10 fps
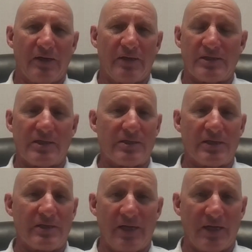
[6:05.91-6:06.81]
This
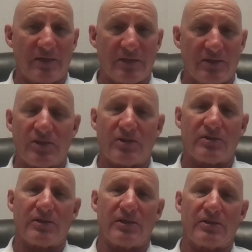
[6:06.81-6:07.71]
isn't dense. It's
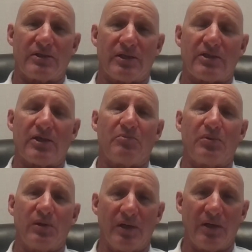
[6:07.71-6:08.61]
just it's
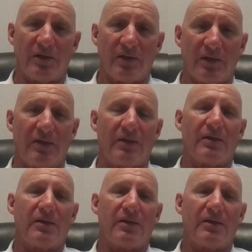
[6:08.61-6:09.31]
completely